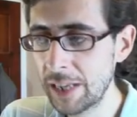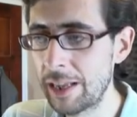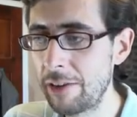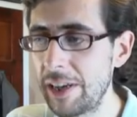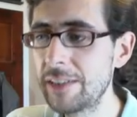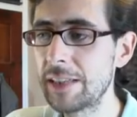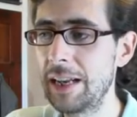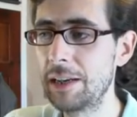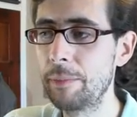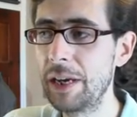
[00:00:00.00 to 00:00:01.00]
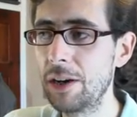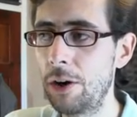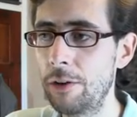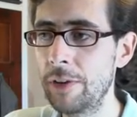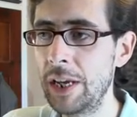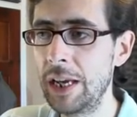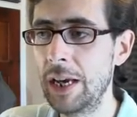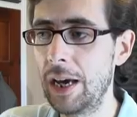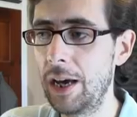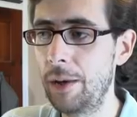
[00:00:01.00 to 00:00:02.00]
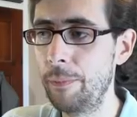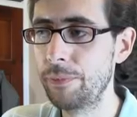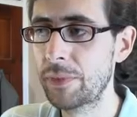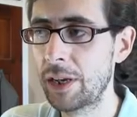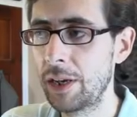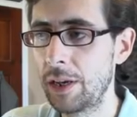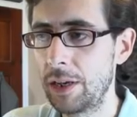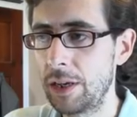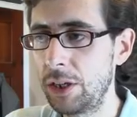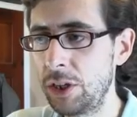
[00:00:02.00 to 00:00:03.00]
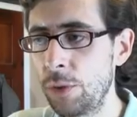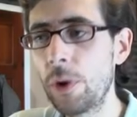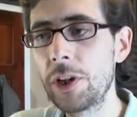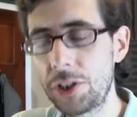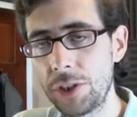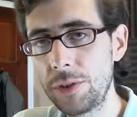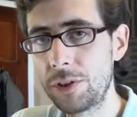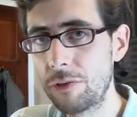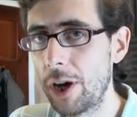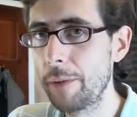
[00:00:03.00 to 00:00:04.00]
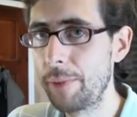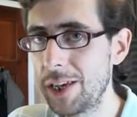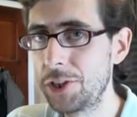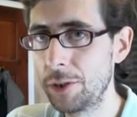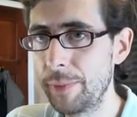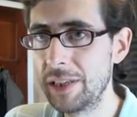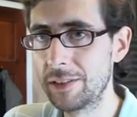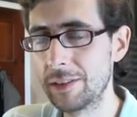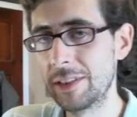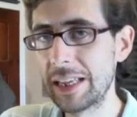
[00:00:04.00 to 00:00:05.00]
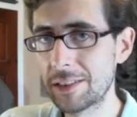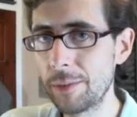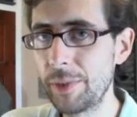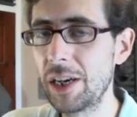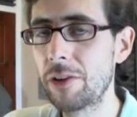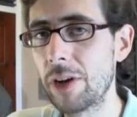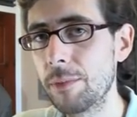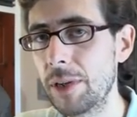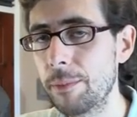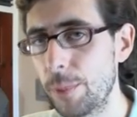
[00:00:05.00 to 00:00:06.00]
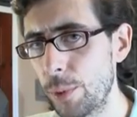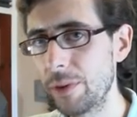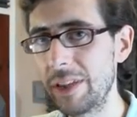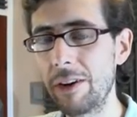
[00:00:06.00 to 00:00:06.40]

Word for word: There is a little bit of... Um, you want to choose the right PeerTube instance, and that's going to be incredibly important.